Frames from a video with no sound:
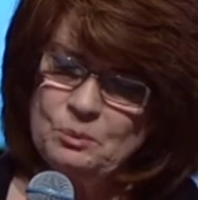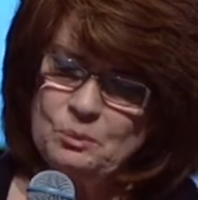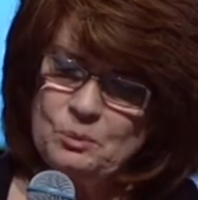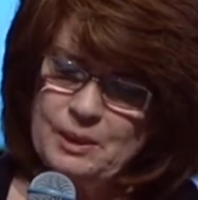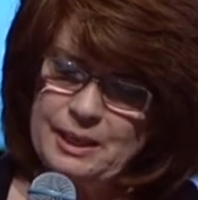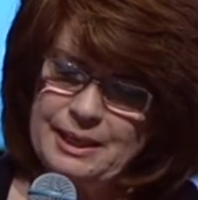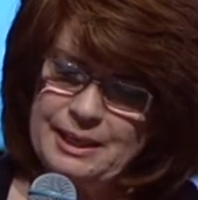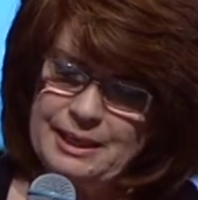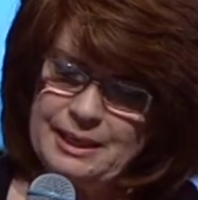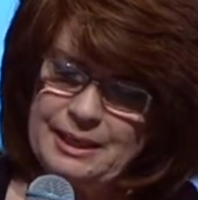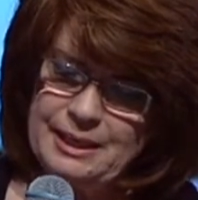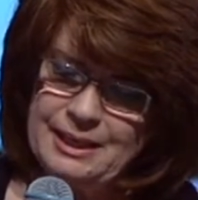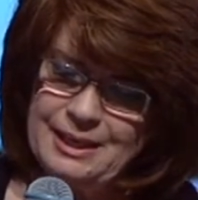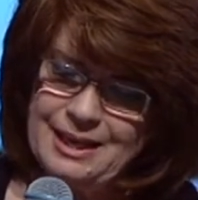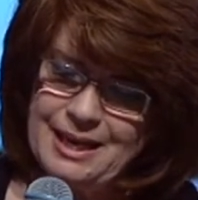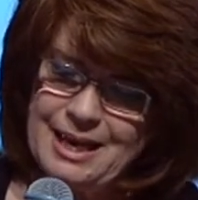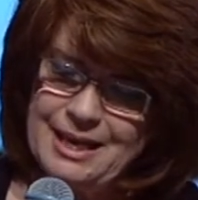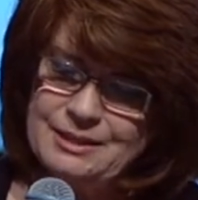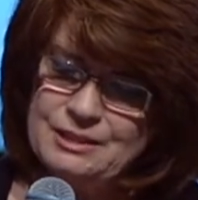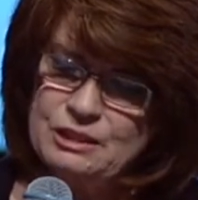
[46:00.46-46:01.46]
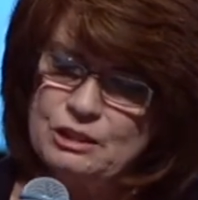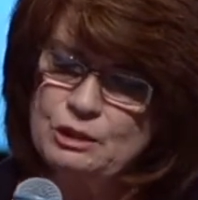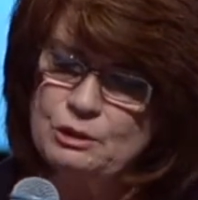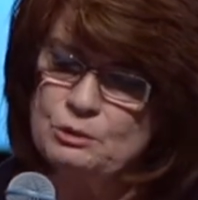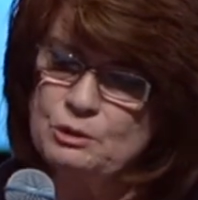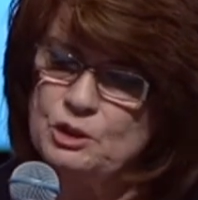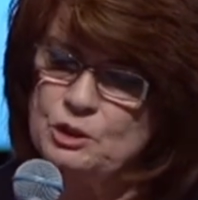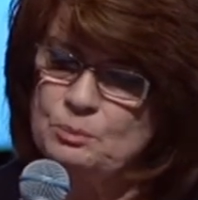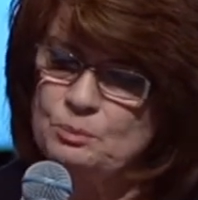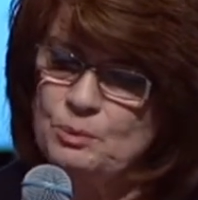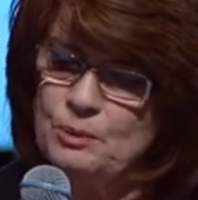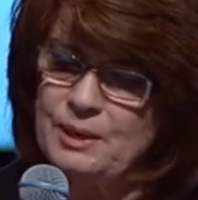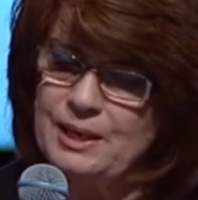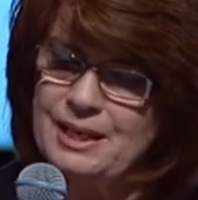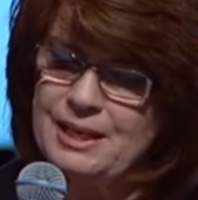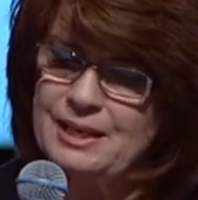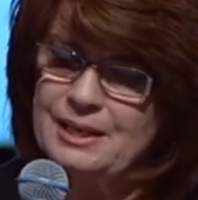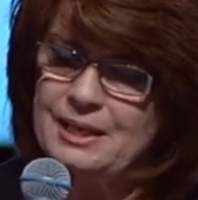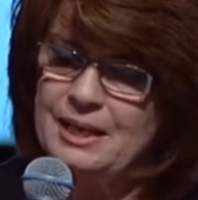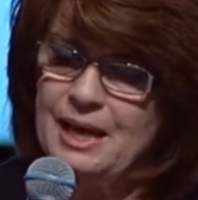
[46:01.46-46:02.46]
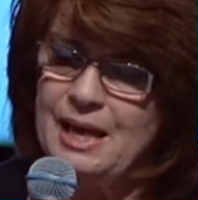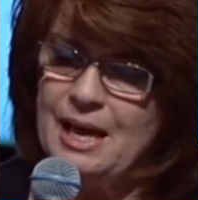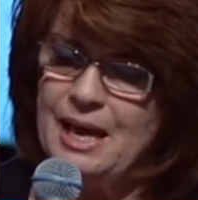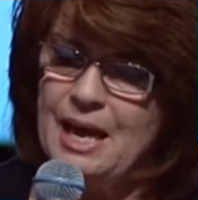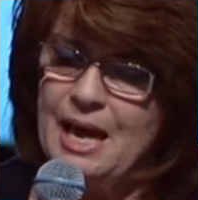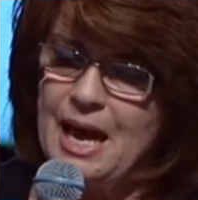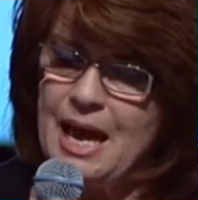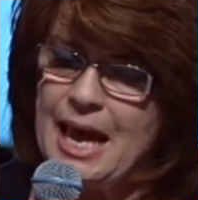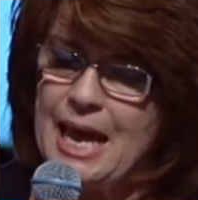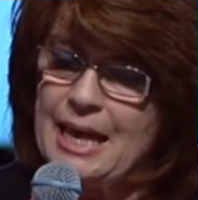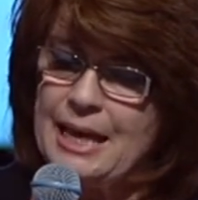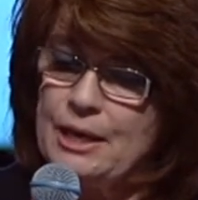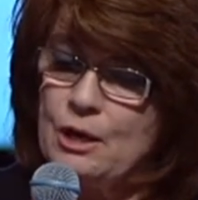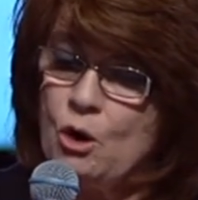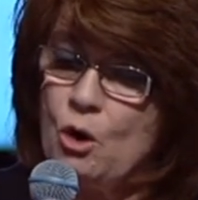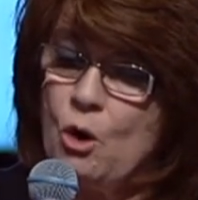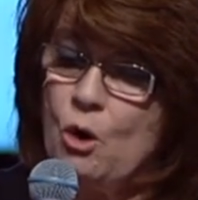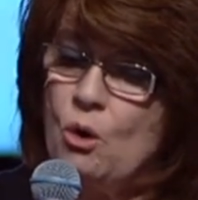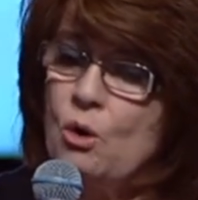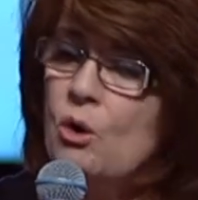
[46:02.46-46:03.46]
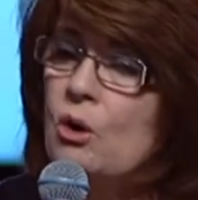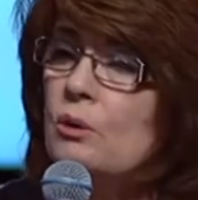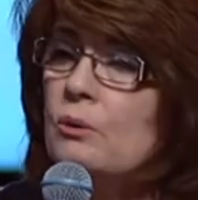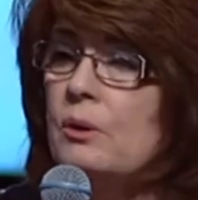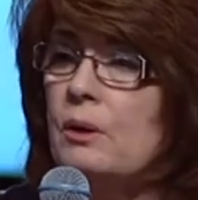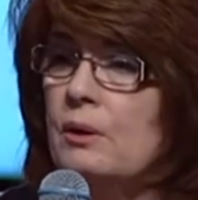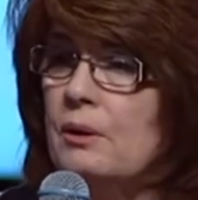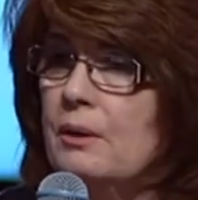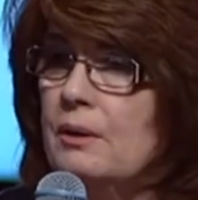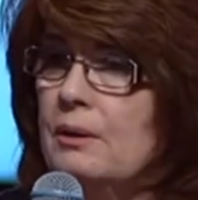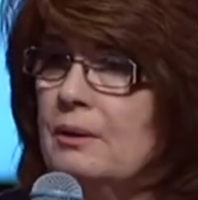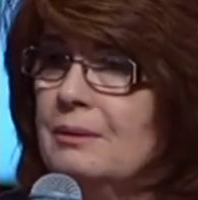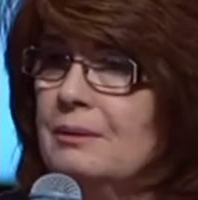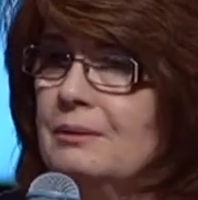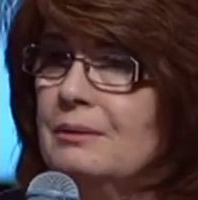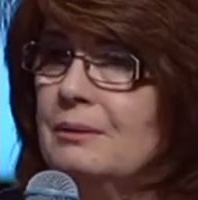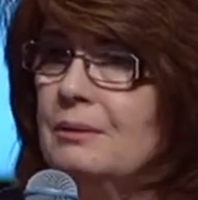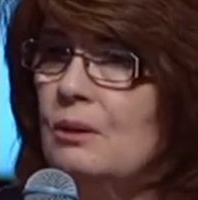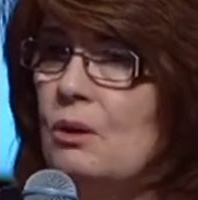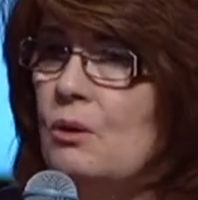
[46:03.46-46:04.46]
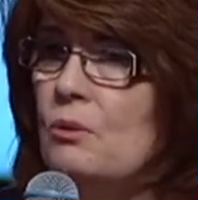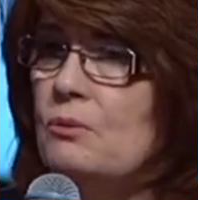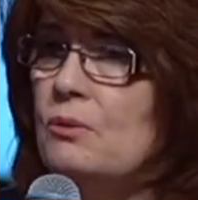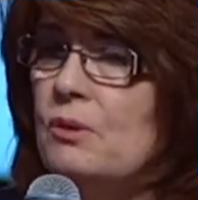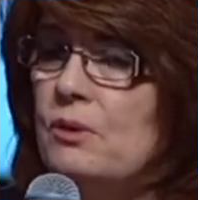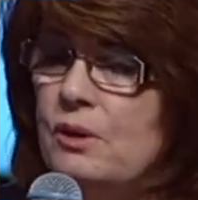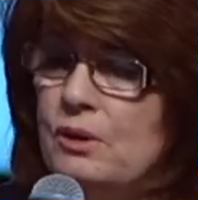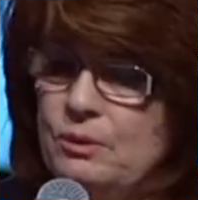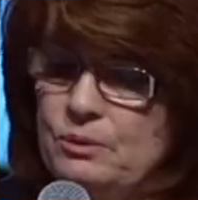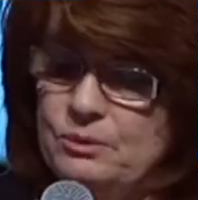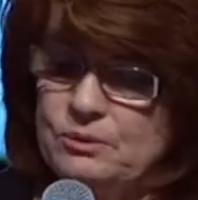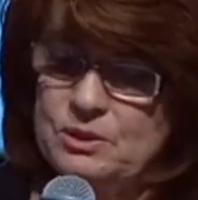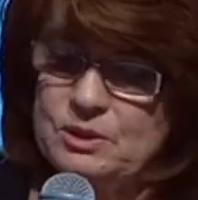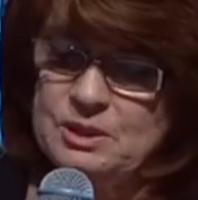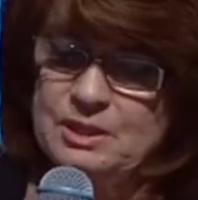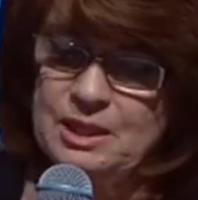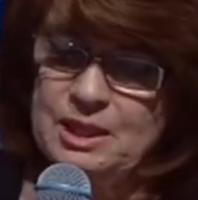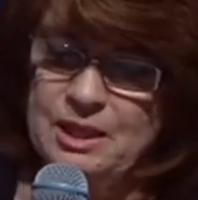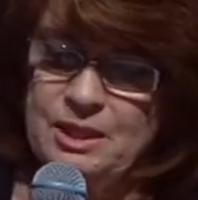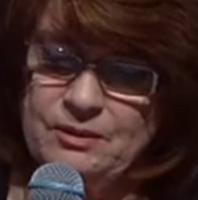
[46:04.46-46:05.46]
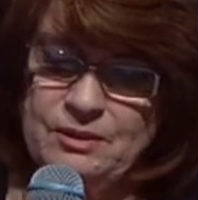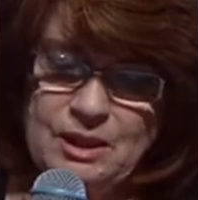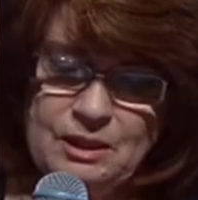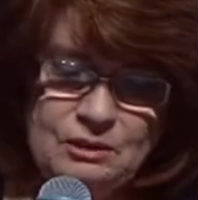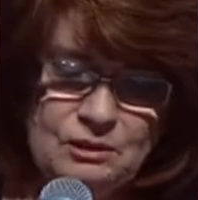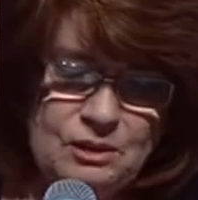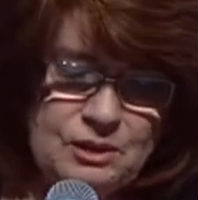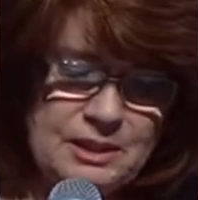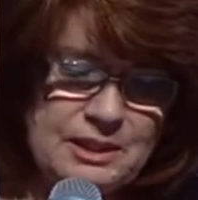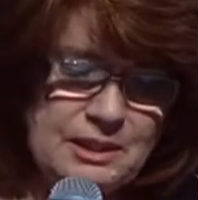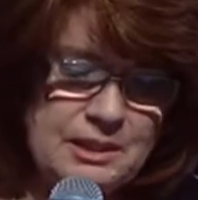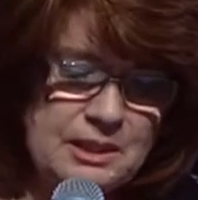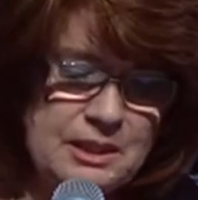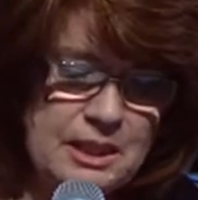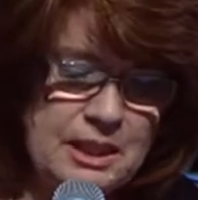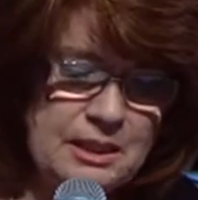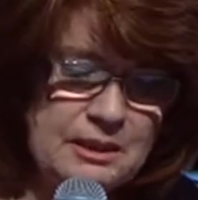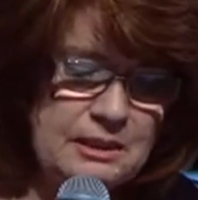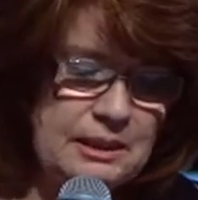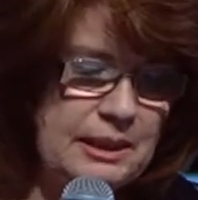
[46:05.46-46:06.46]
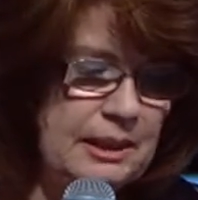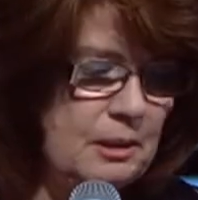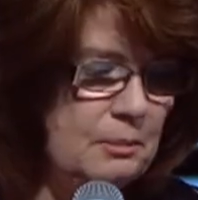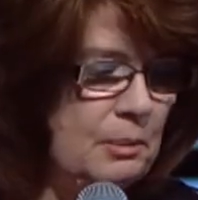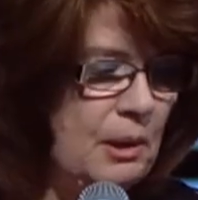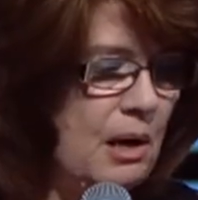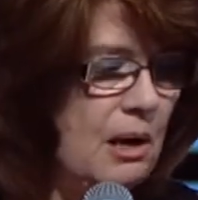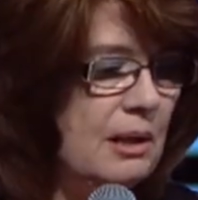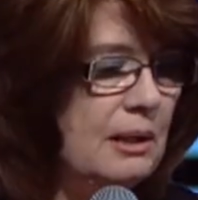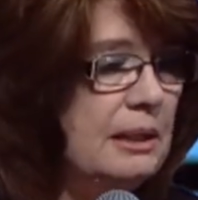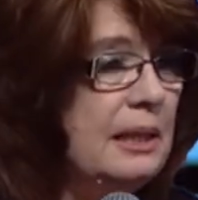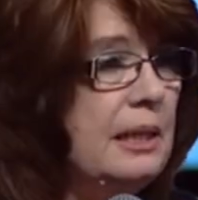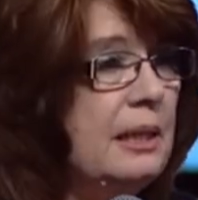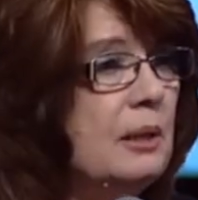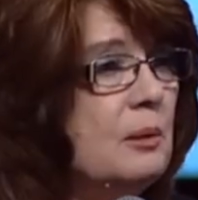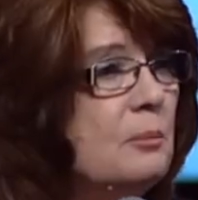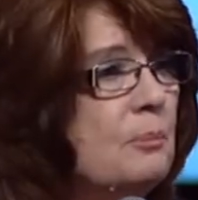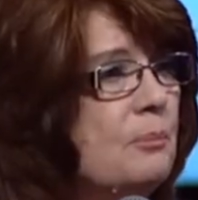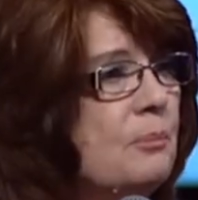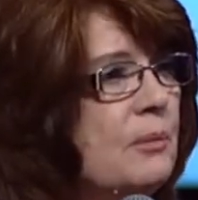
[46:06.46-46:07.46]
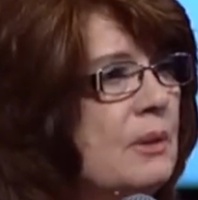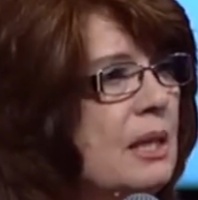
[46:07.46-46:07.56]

way as to spread a horror over those that looked intently upon him.